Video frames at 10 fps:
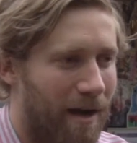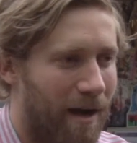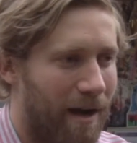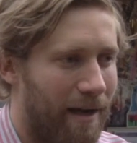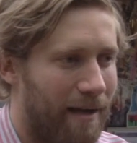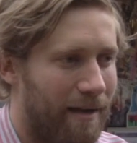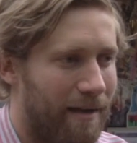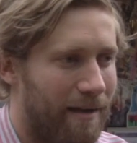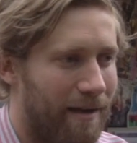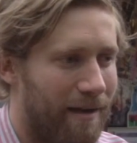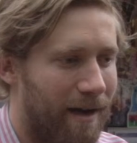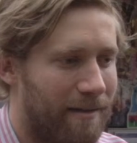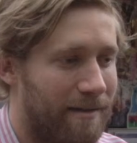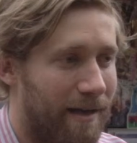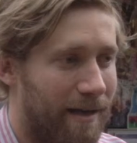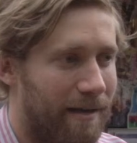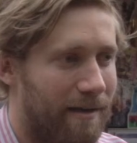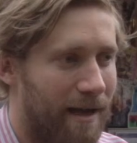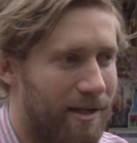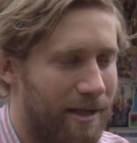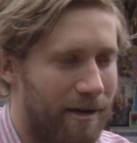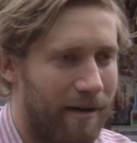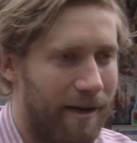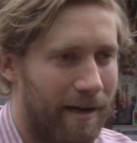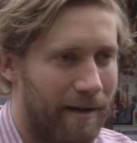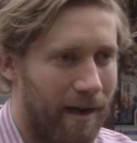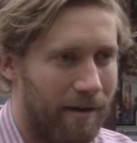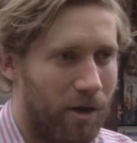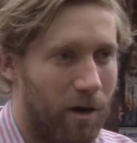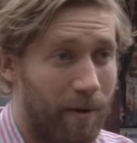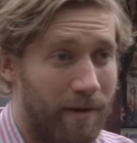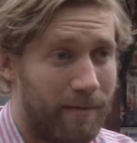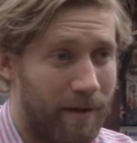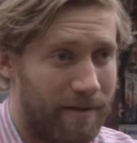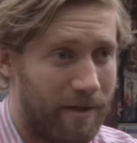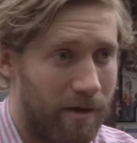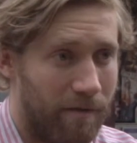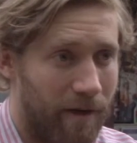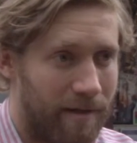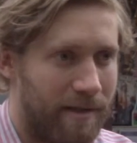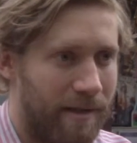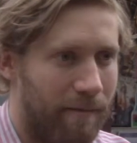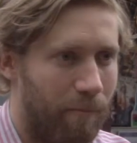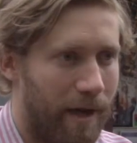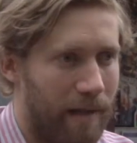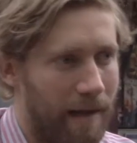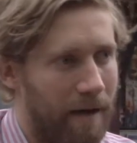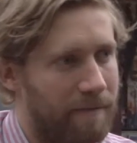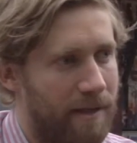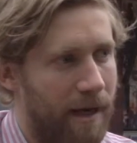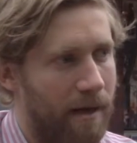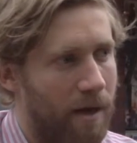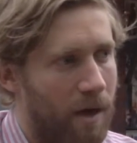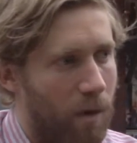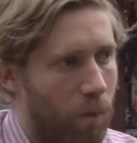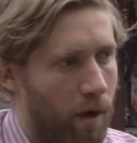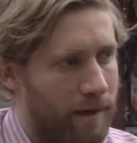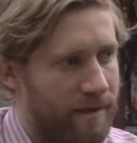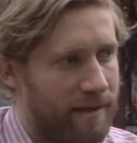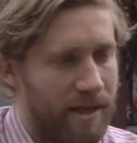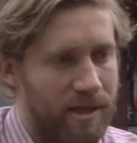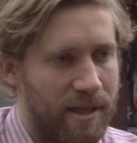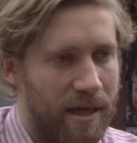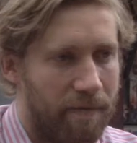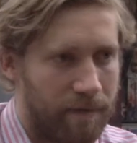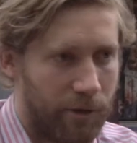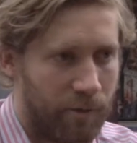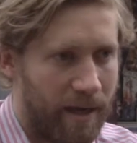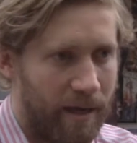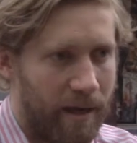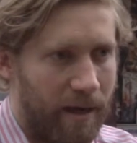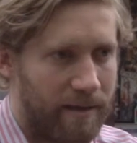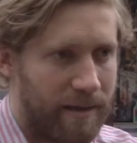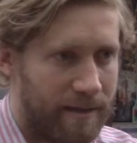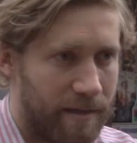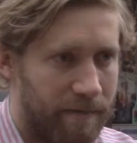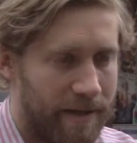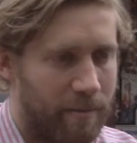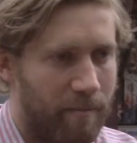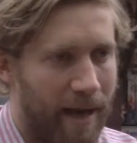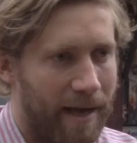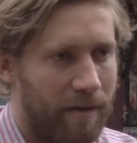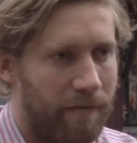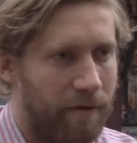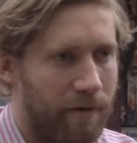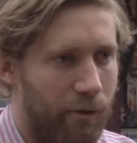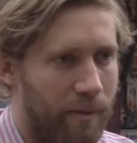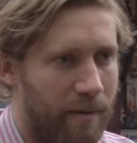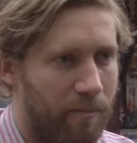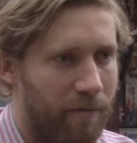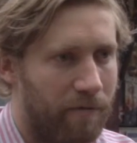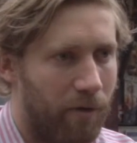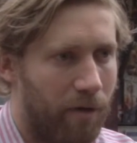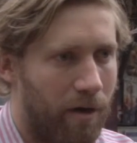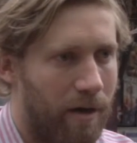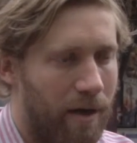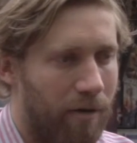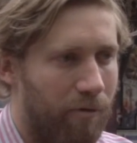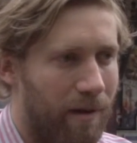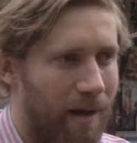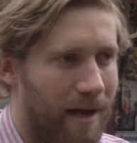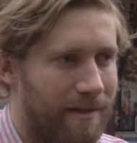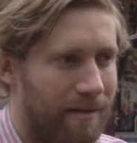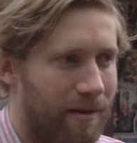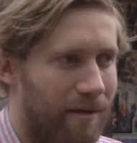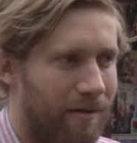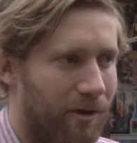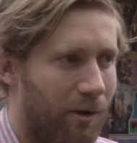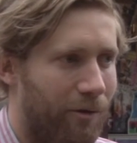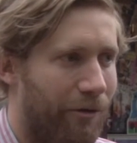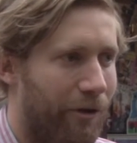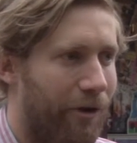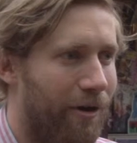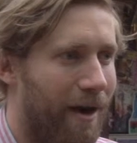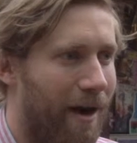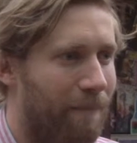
I studied engineering and commerce when I was at university, and when I left I worked as an engineer for a little bit and as an investment banker for a little bit before realizing that although